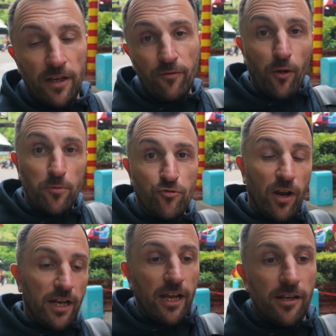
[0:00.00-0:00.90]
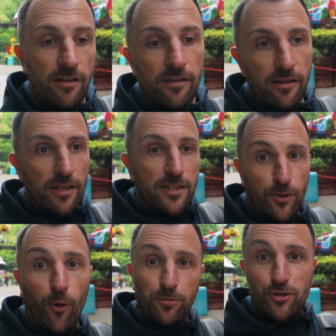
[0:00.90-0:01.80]
Even though it was raining, it
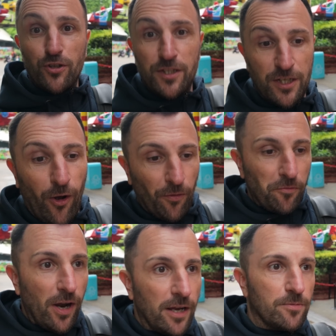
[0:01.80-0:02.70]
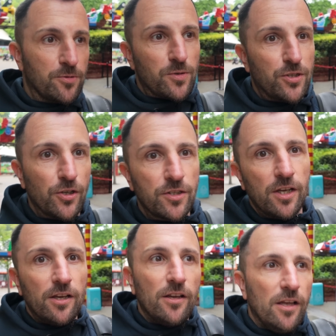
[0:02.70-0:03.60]
stopped just as I got on the ride, which was good.
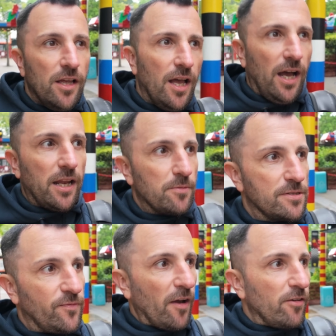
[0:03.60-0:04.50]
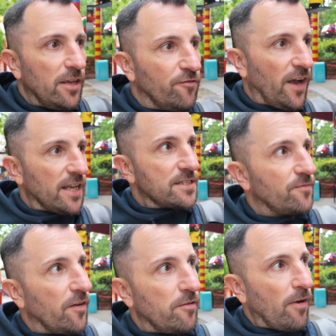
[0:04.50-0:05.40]
And it was very
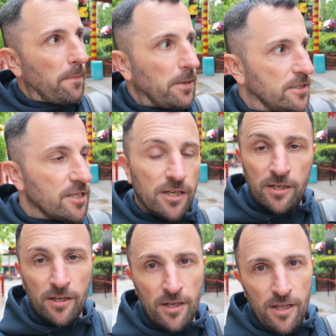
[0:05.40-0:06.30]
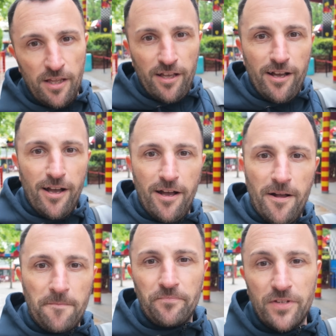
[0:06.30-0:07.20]
fast, very rapid.
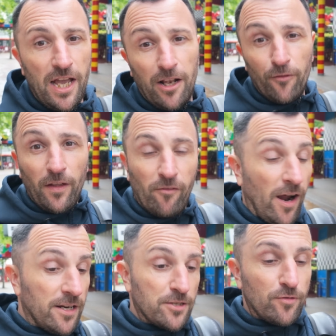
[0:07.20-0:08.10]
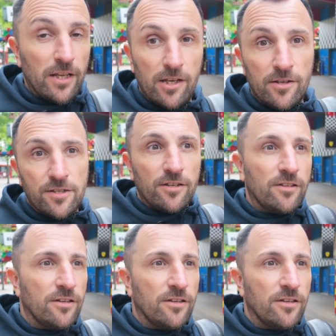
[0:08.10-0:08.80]
Um, yeah, I love that ride, it's really good.